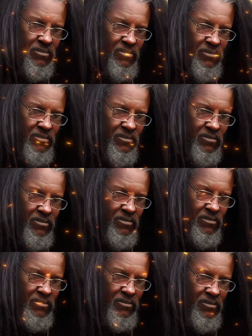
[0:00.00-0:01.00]
All right, she.
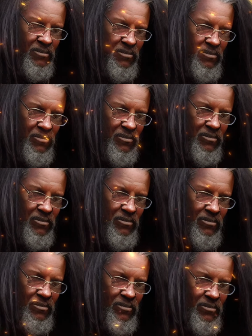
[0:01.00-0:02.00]
If you
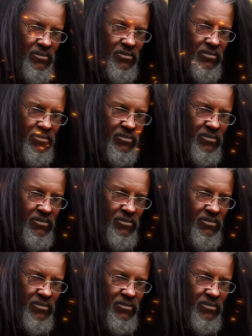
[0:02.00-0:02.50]
tell her you're a man of